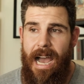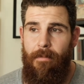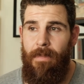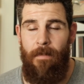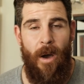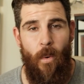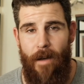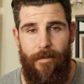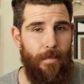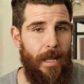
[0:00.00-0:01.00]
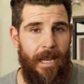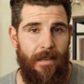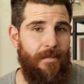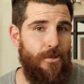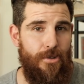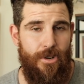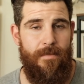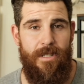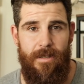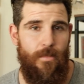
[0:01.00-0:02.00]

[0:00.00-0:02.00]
Me and my wife are planning a few trips